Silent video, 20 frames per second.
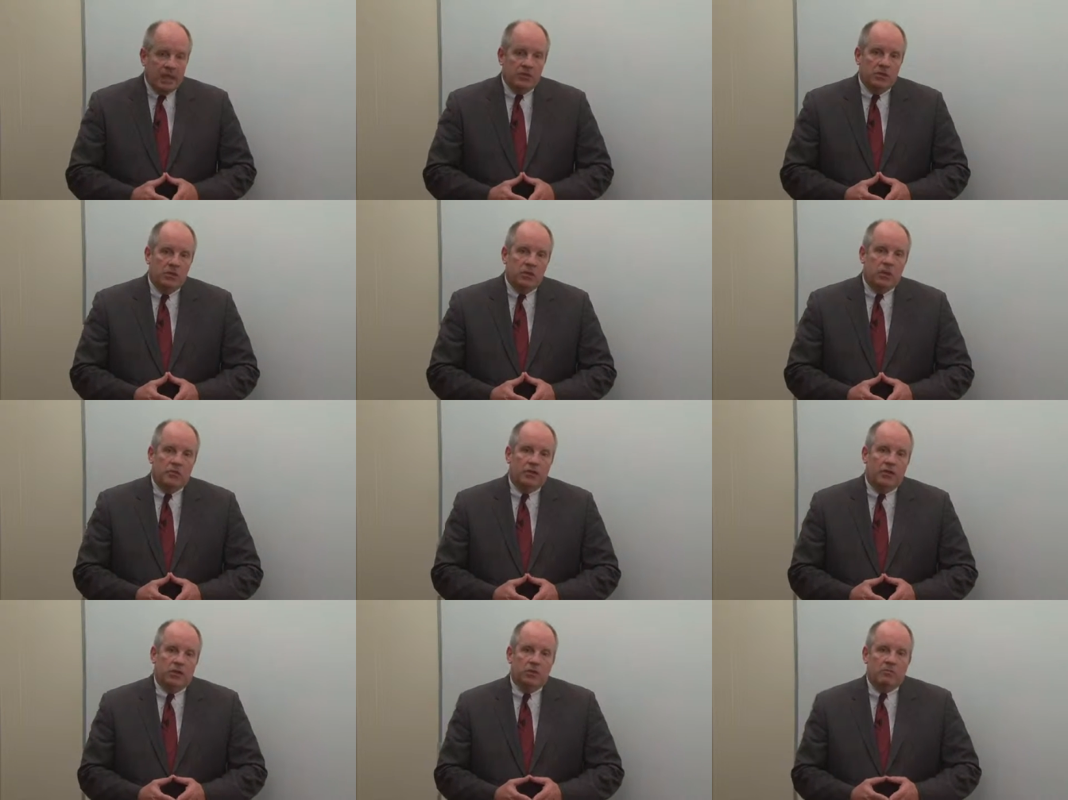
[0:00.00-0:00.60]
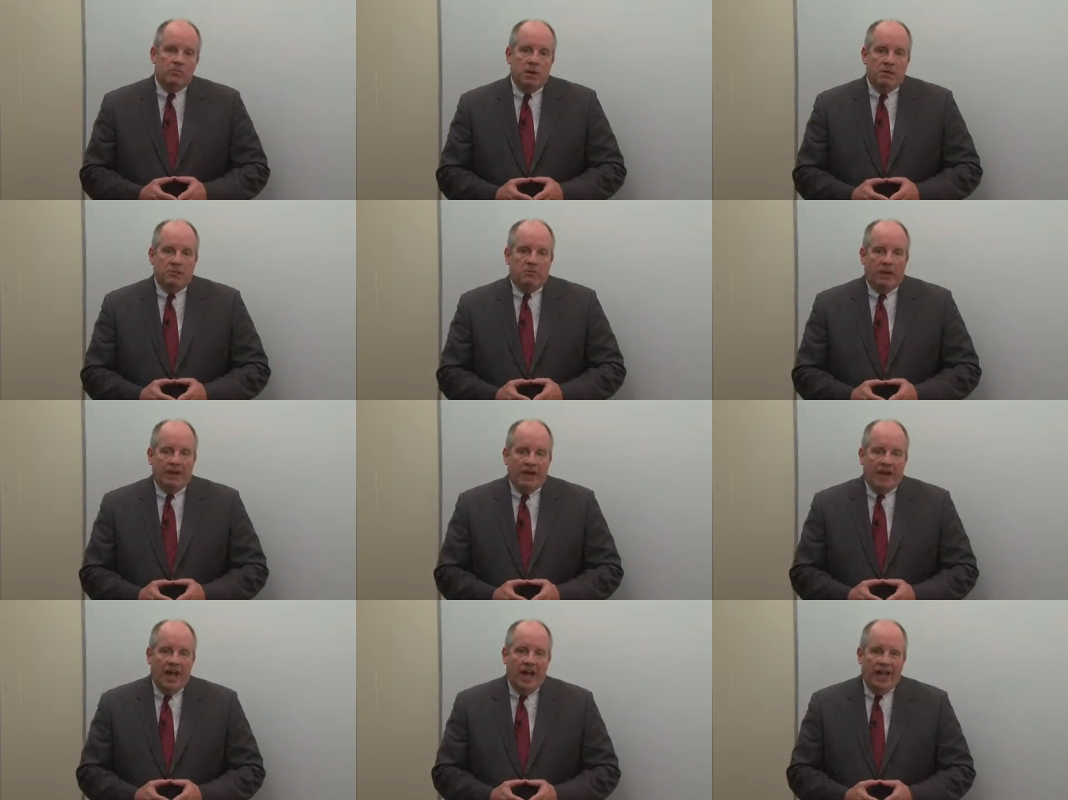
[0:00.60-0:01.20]
the other thing to remember
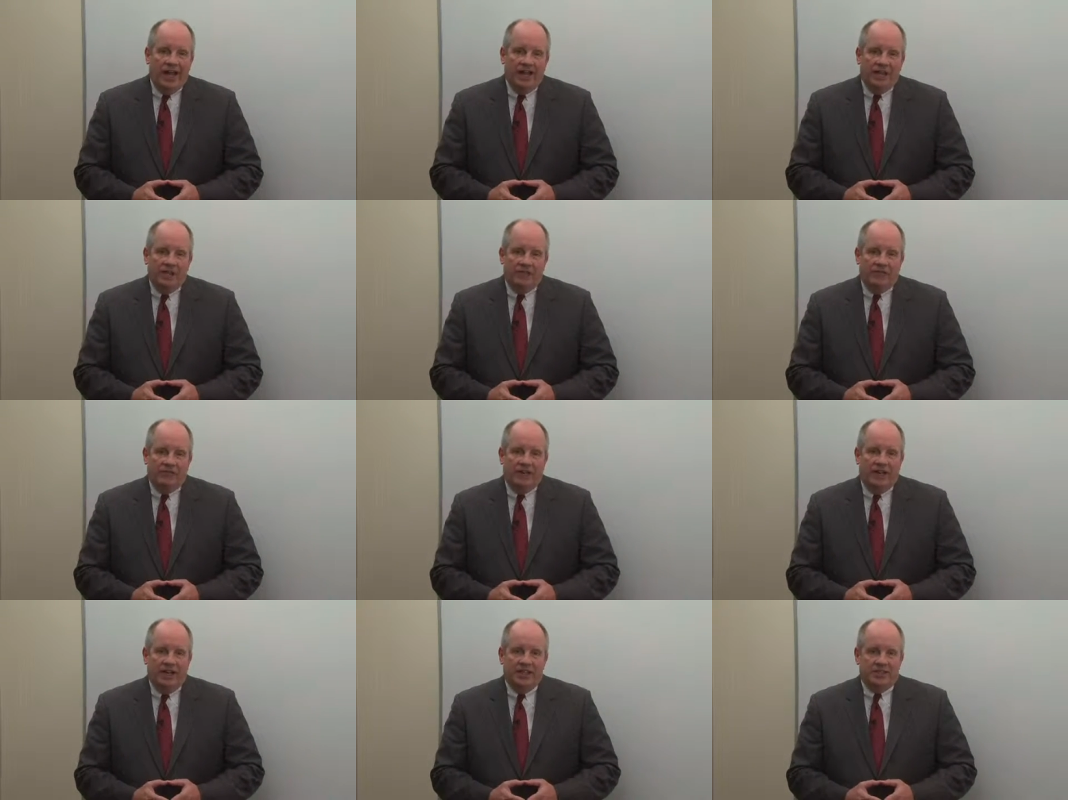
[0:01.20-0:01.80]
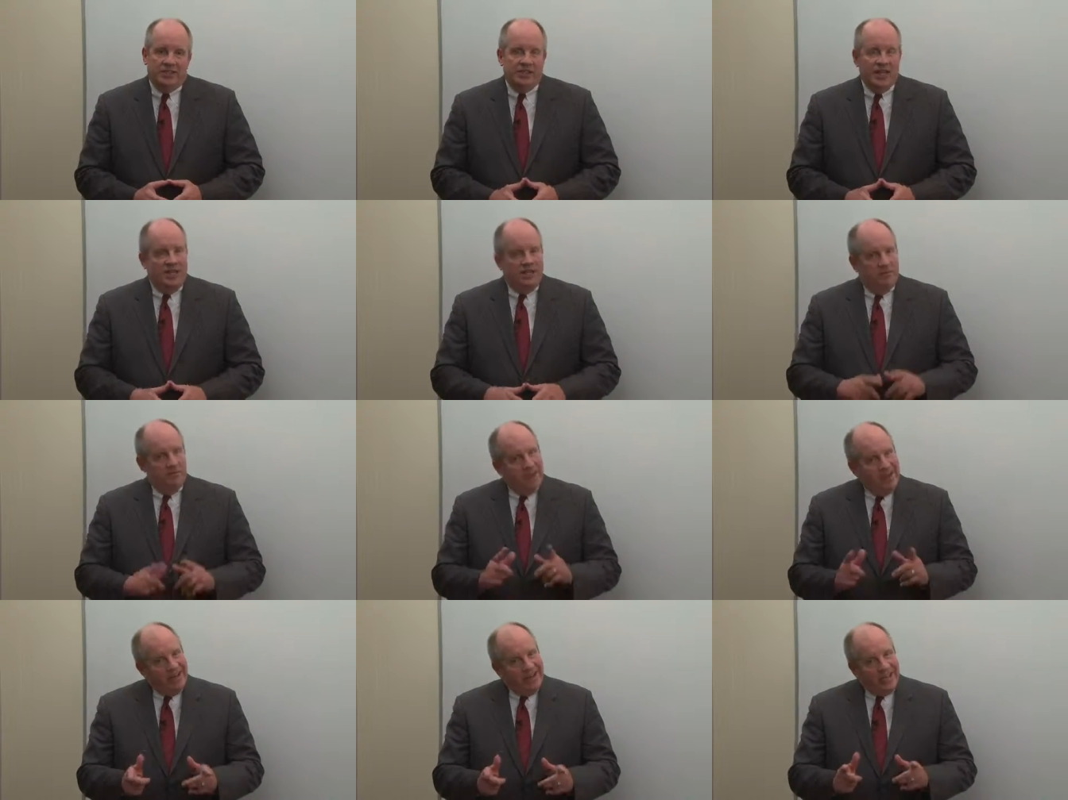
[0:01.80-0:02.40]
about a high-end device is that
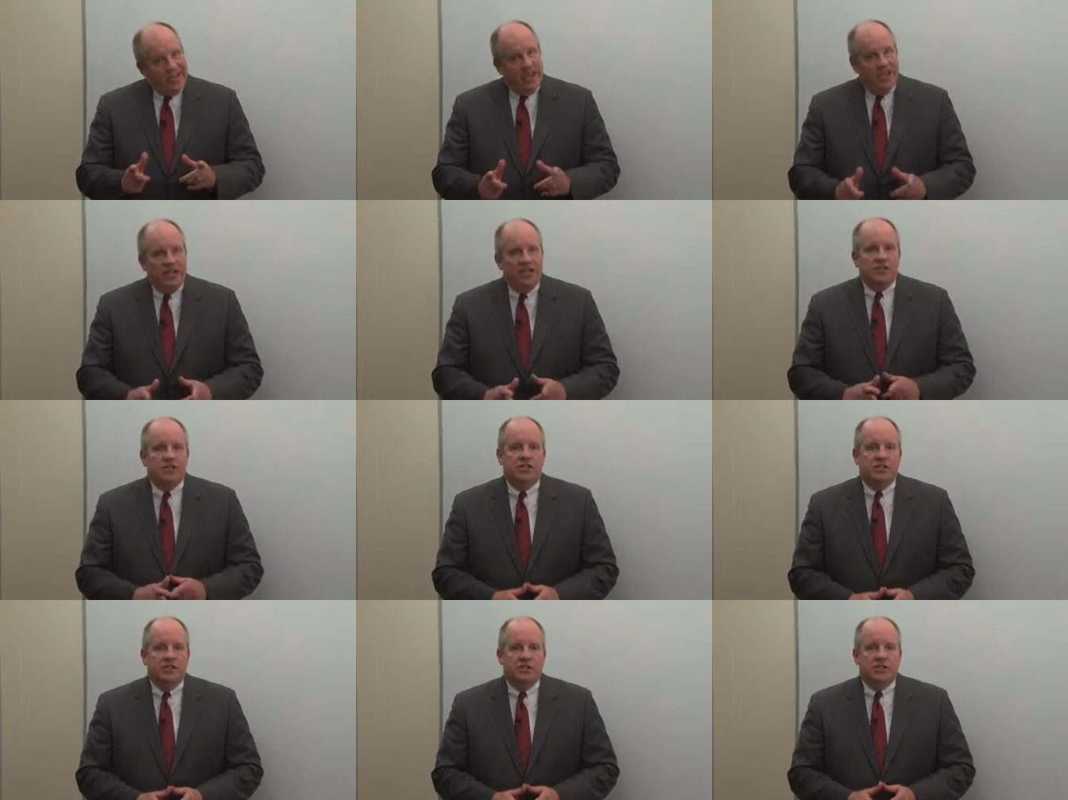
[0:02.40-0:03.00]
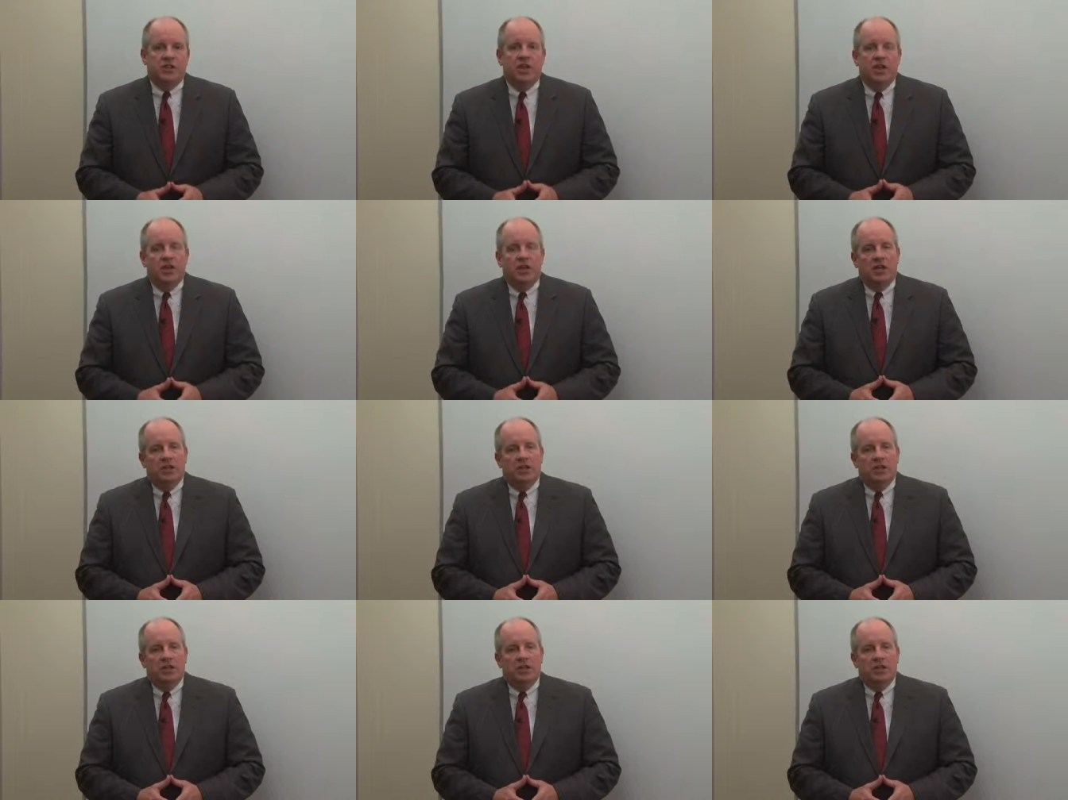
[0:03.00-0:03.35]
in many cases,